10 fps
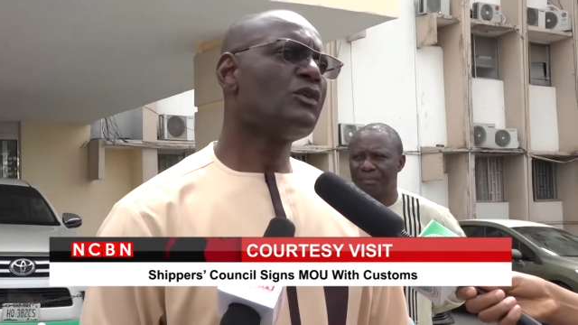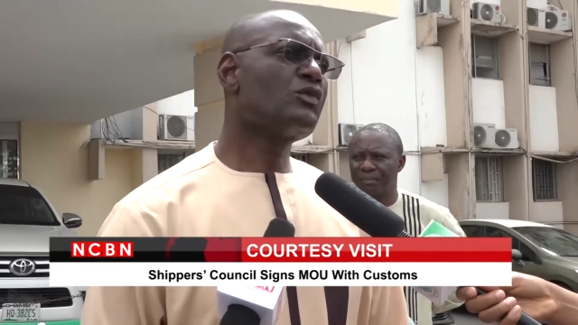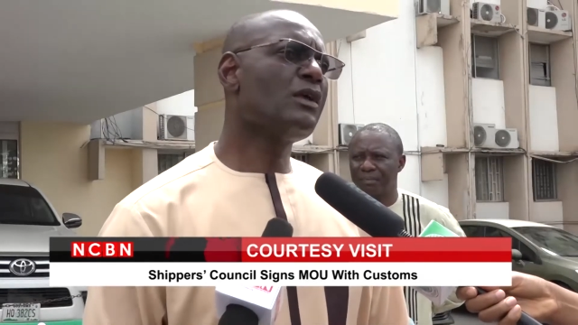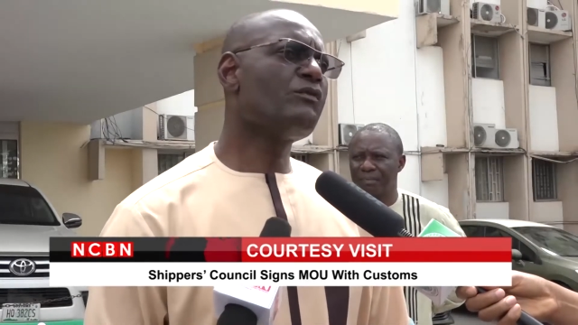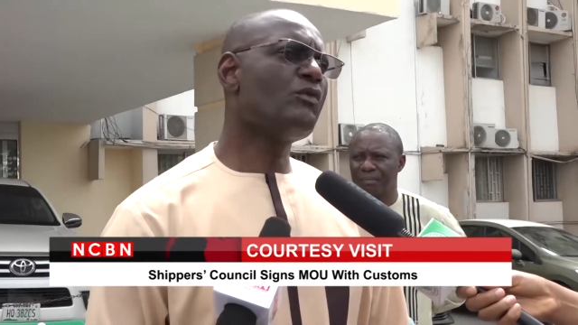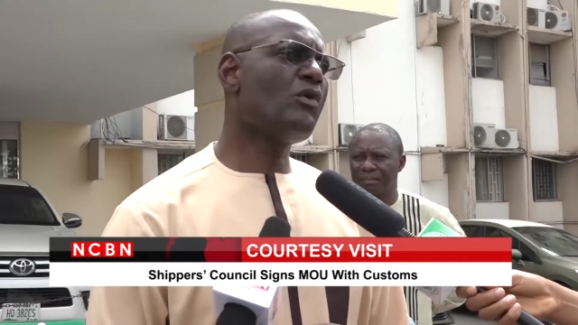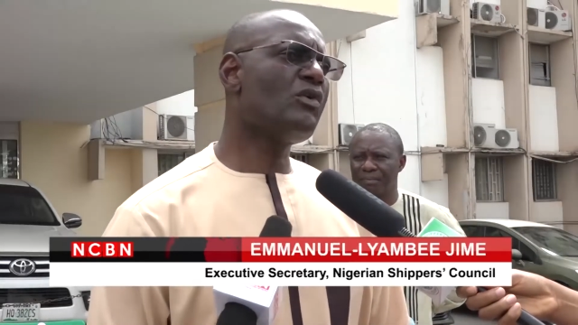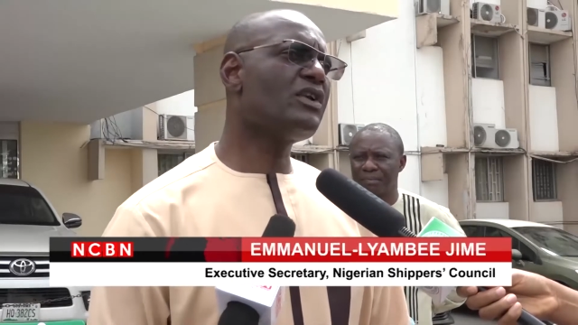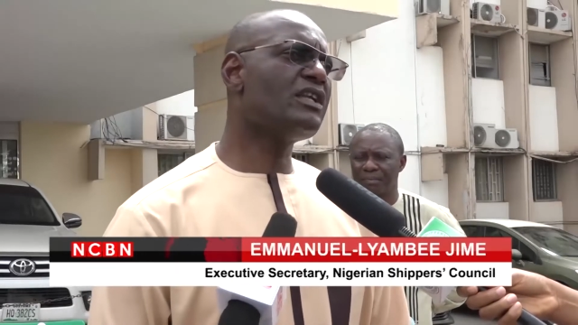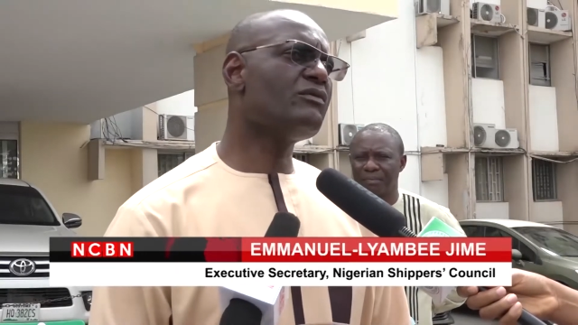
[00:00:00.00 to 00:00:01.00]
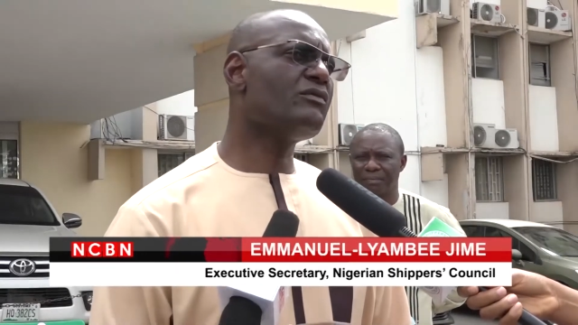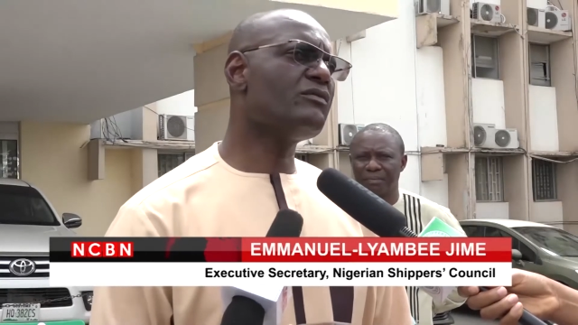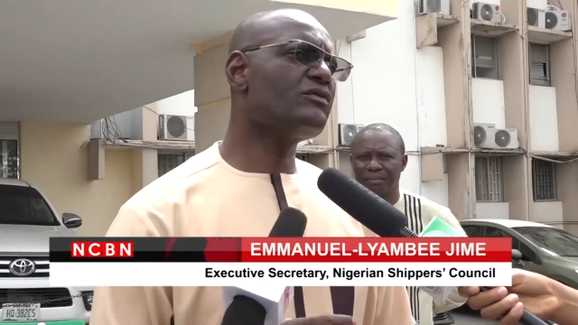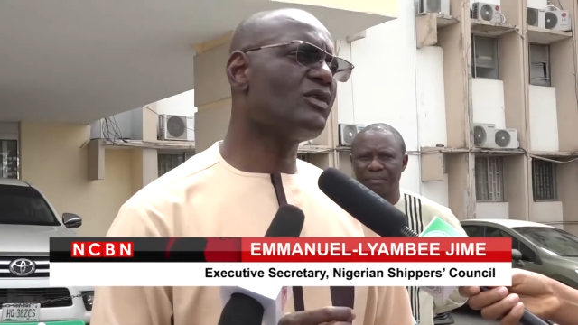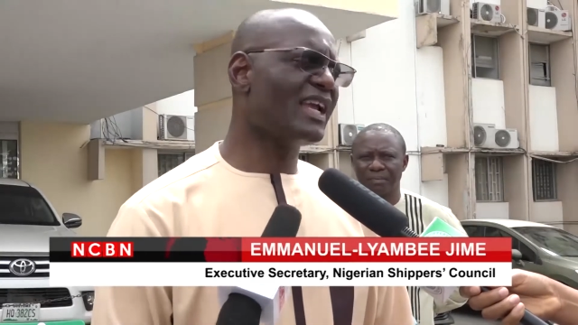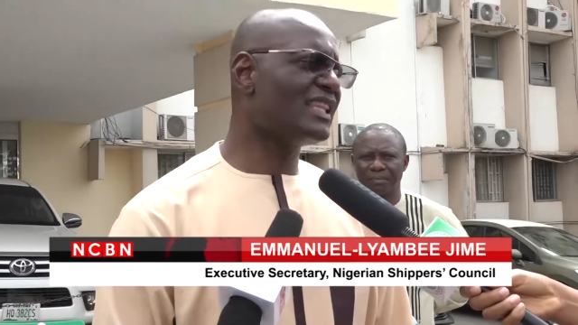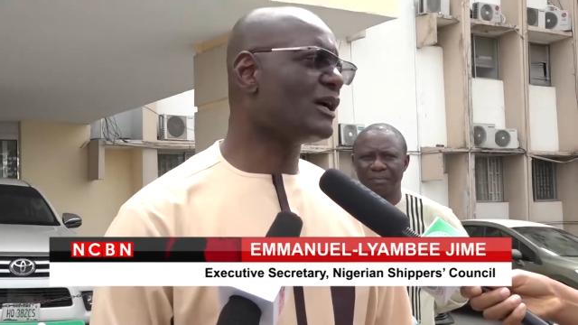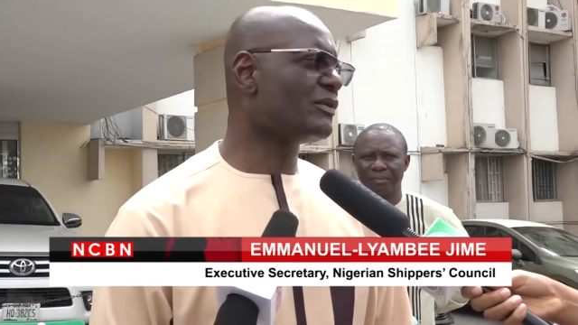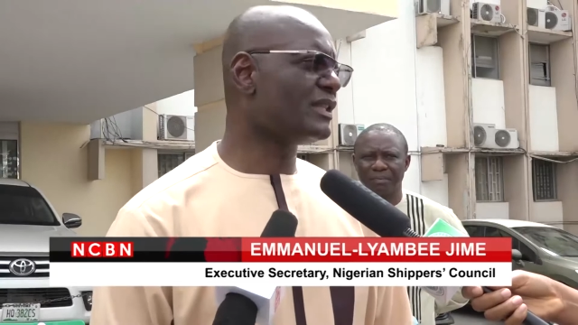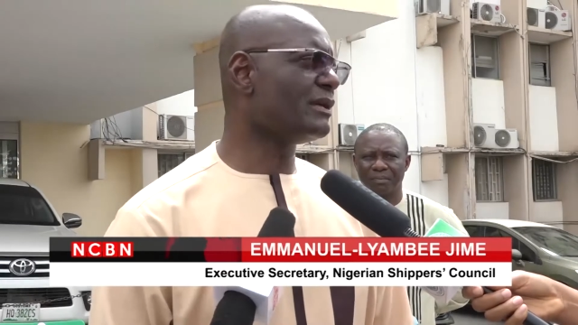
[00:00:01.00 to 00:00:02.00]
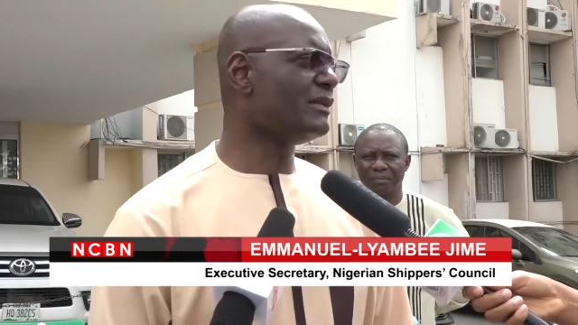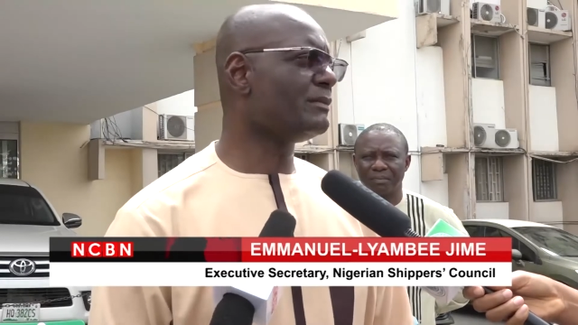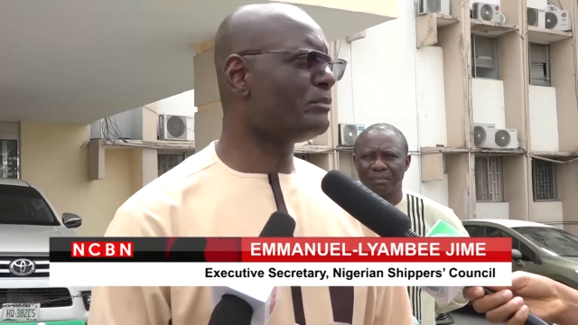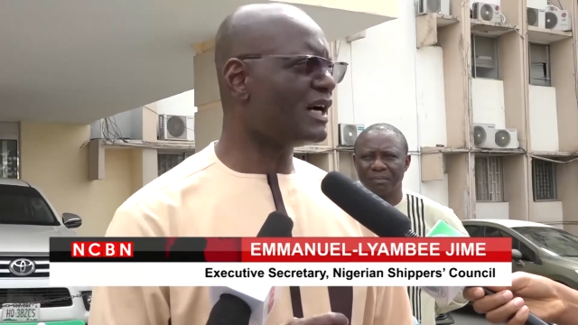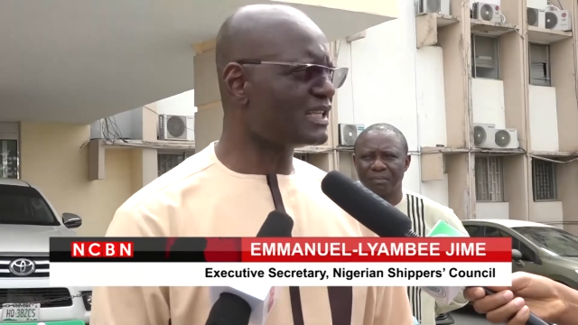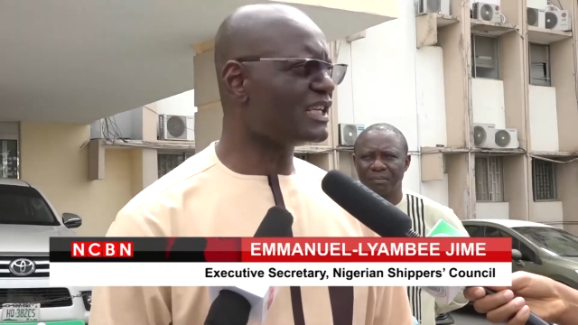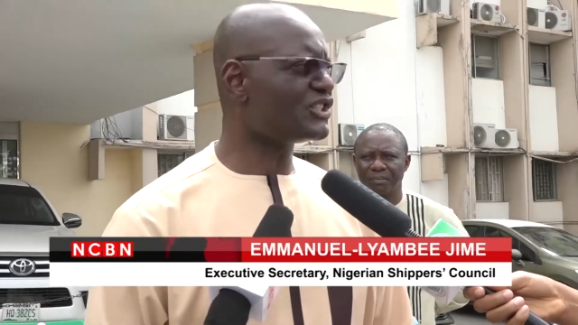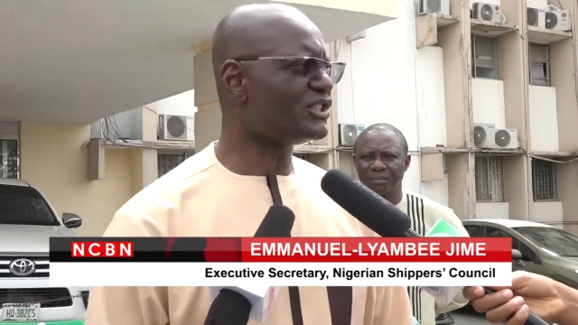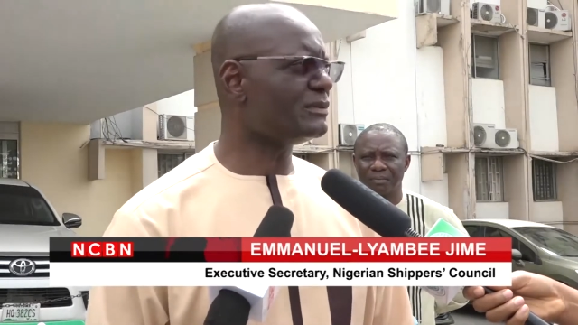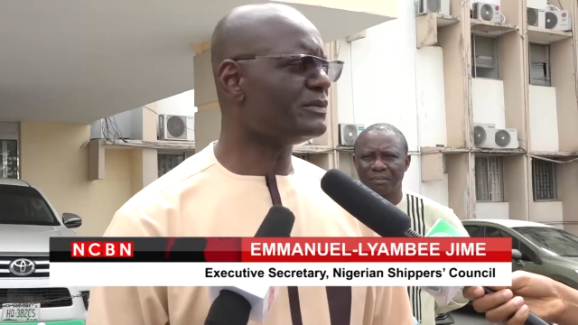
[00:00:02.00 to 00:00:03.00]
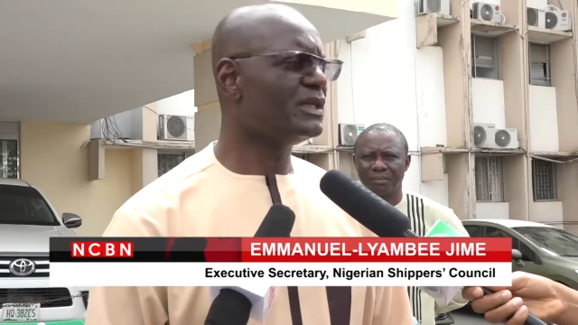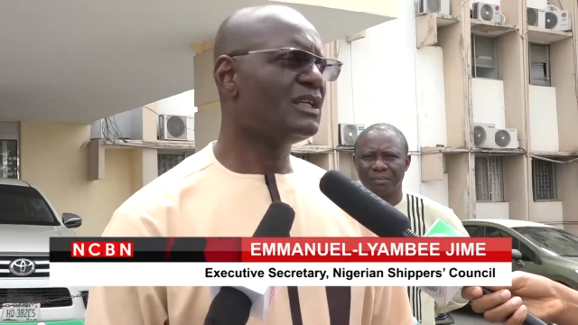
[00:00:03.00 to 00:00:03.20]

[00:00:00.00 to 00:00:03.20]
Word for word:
Speaker 1: So if we work together with them in partnership,